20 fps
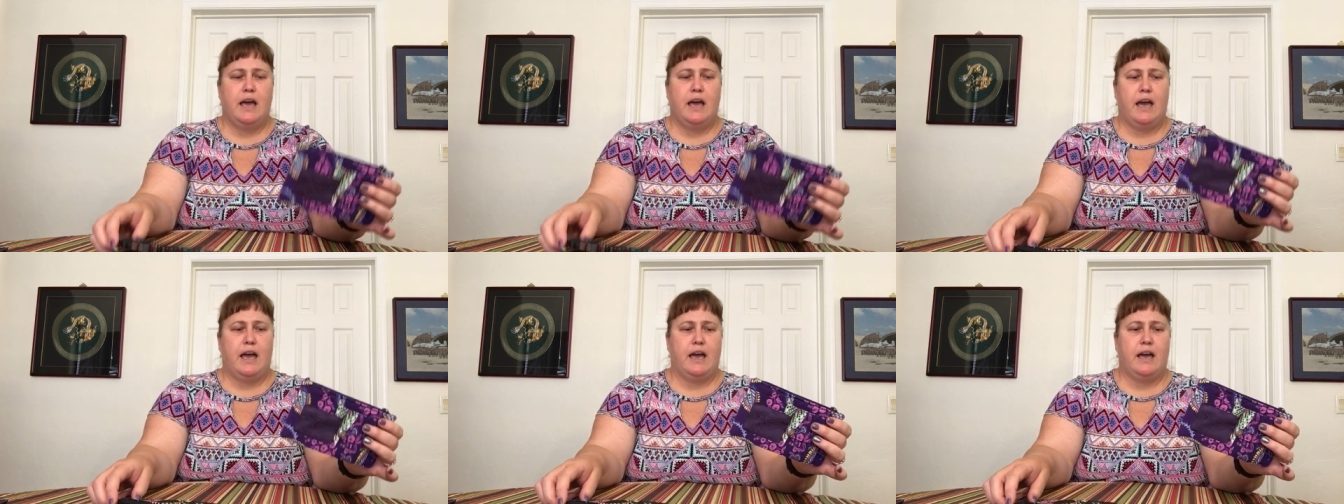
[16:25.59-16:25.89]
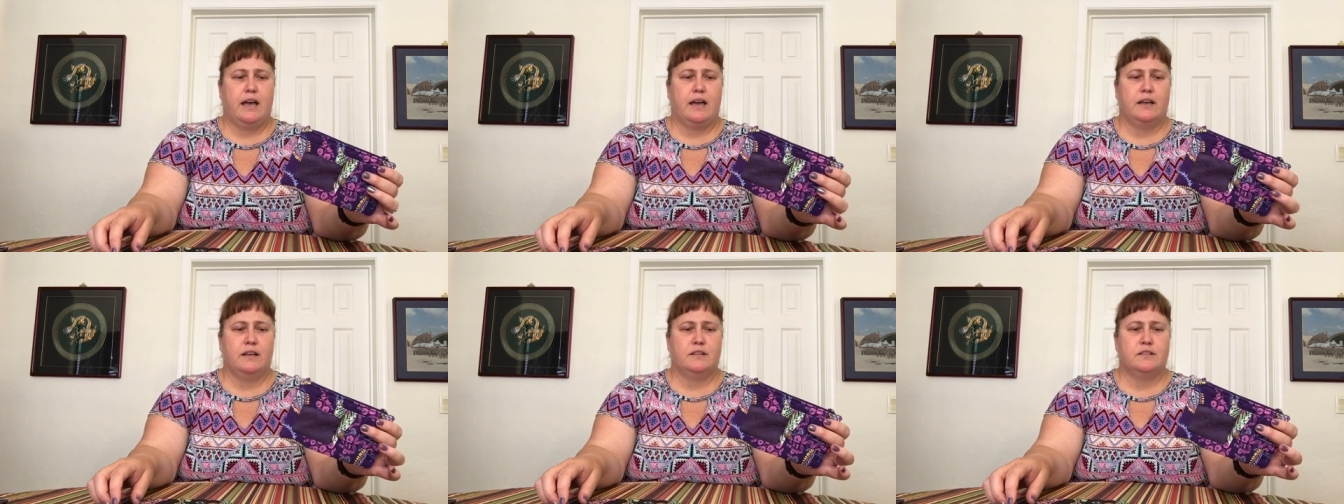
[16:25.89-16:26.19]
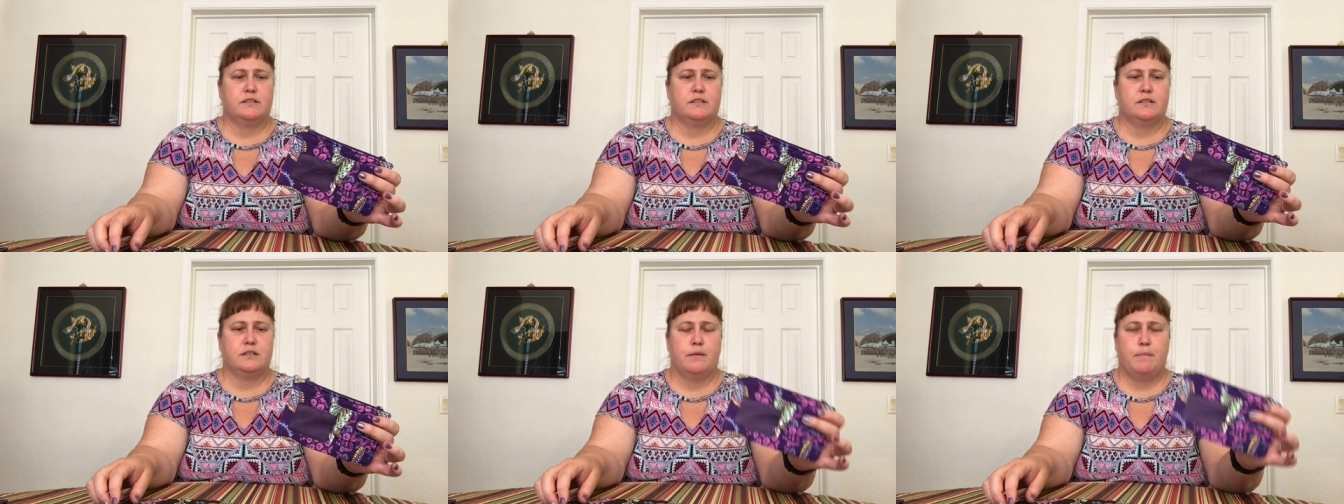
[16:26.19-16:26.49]

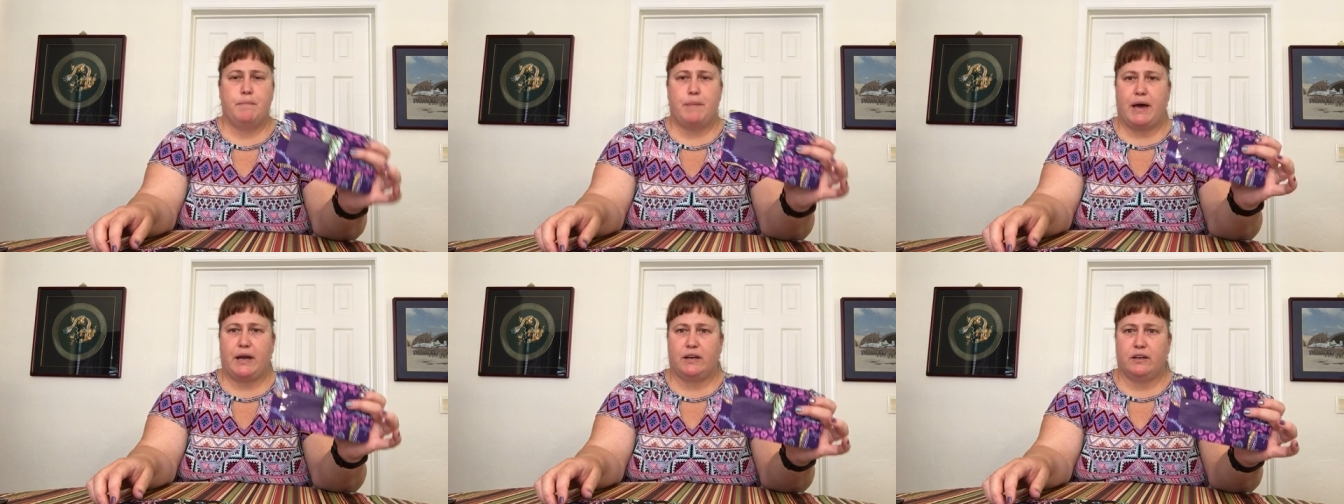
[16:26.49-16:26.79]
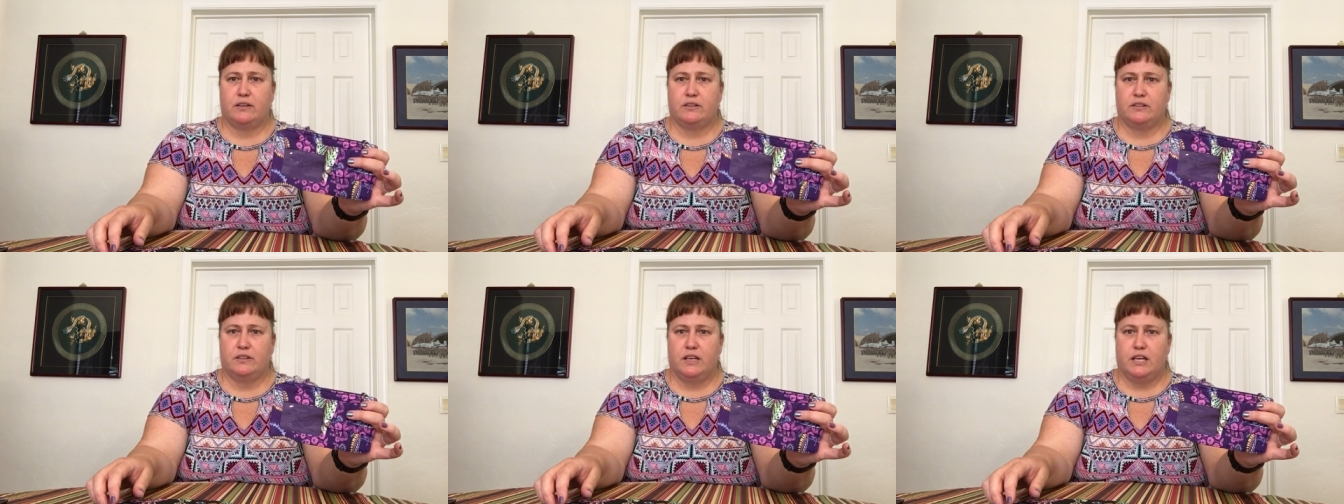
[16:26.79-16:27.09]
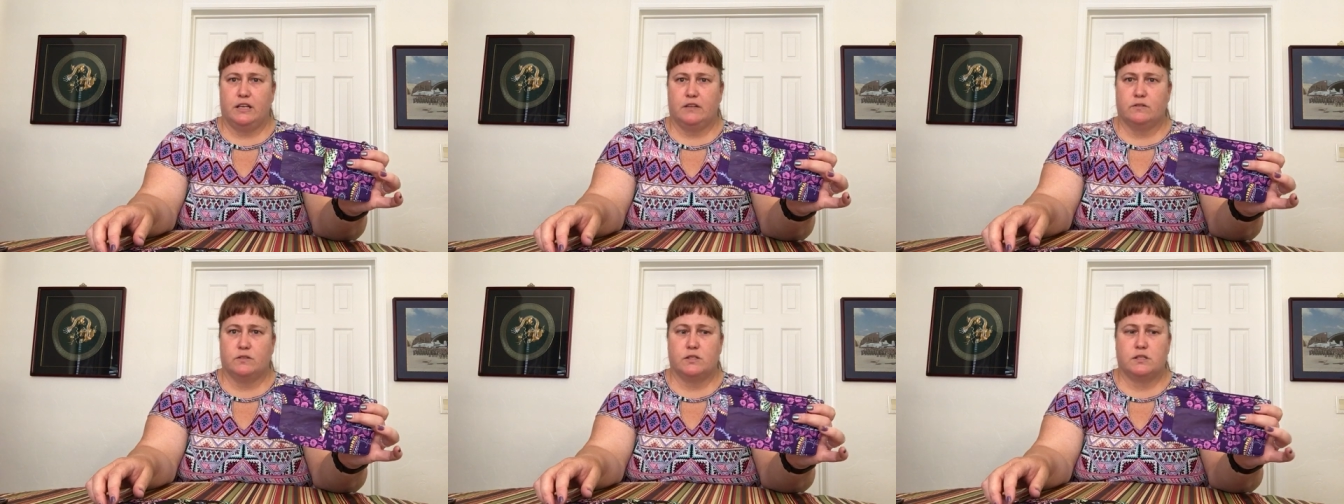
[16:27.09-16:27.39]
and Batik
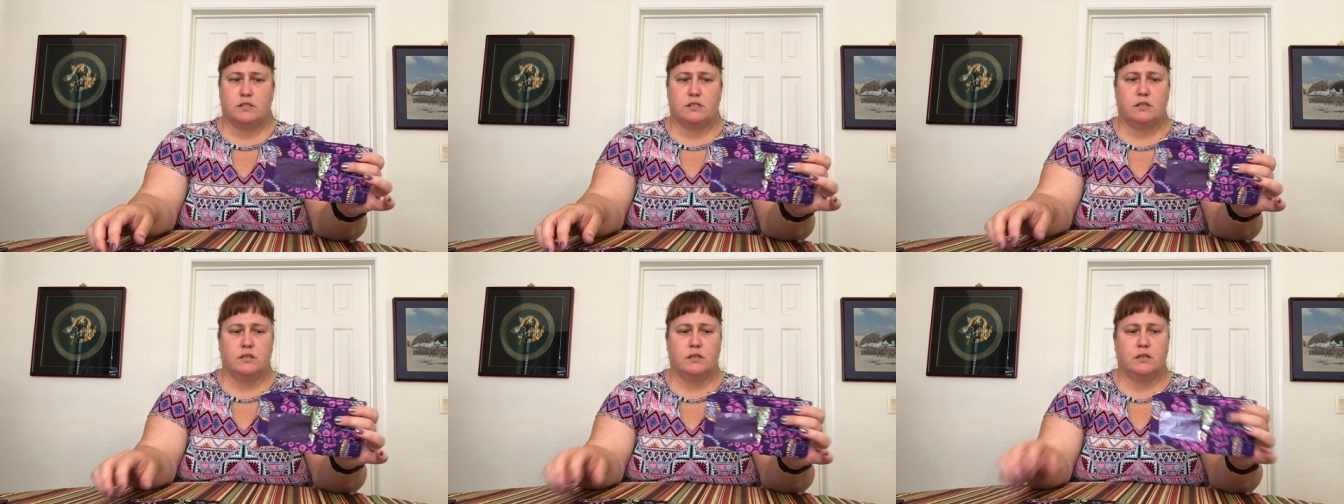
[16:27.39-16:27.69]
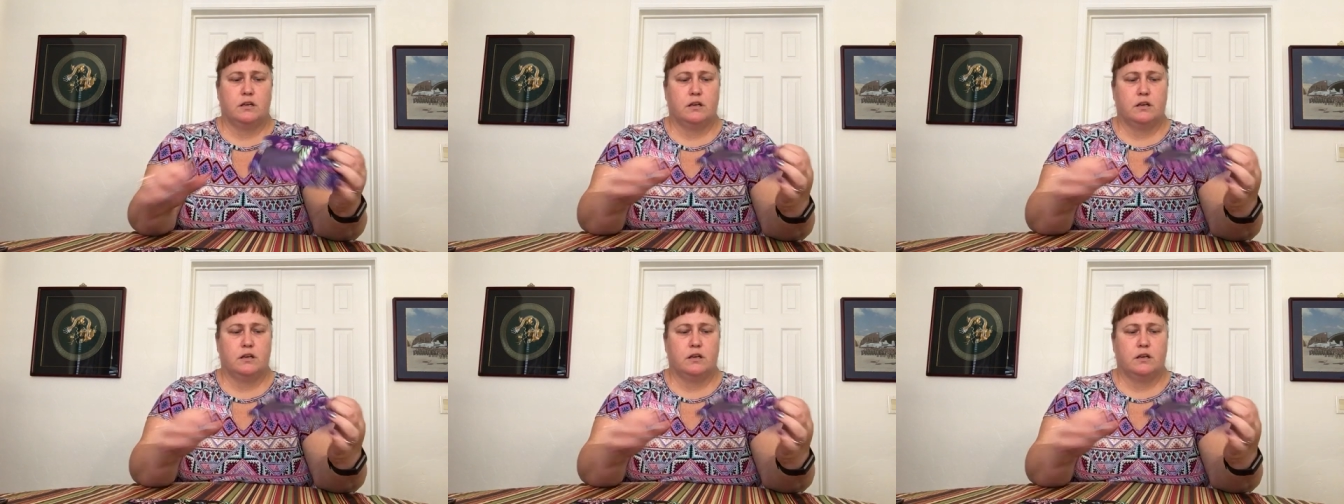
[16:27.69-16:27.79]
Leaves.